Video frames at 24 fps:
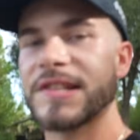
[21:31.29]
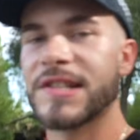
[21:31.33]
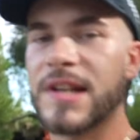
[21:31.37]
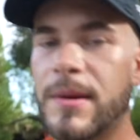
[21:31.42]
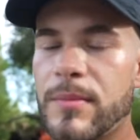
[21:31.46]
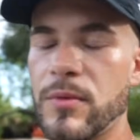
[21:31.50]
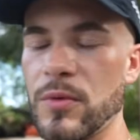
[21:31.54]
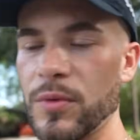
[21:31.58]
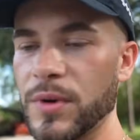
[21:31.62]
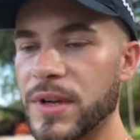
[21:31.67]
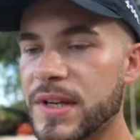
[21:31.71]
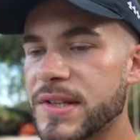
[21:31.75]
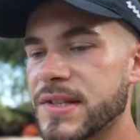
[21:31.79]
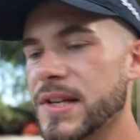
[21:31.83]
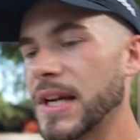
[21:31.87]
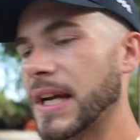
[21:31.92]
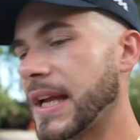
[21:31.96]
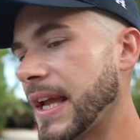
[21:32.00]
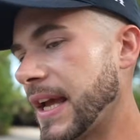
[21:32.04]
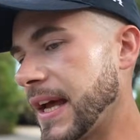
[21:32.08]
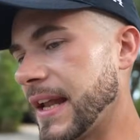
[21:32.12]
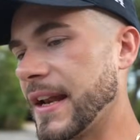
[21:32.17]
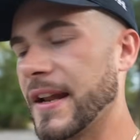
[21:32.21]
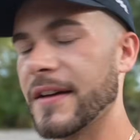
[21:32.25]
couple weeks,
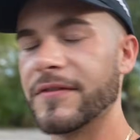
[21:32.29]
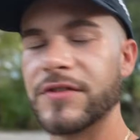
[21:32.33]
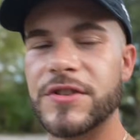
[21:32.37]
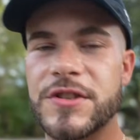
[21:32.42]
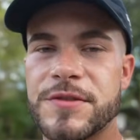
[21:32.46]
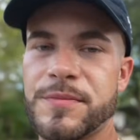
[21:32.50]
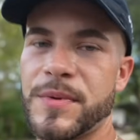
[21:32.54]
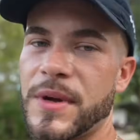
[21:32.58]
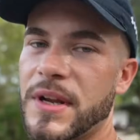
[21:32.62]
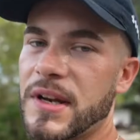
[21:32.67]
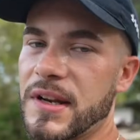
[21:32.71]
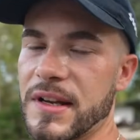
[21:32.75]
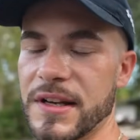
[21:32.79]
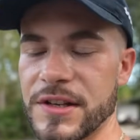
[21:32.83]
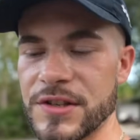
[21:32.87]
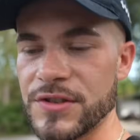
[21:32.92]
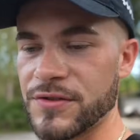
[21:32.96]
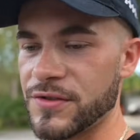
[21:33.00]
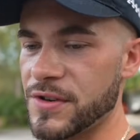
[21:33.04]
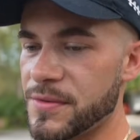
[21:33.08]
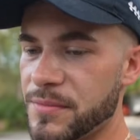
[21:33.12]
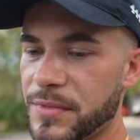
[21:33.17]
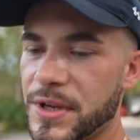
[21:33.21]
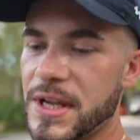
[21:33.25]
again, have just been
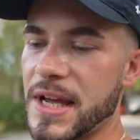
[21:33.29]
extremely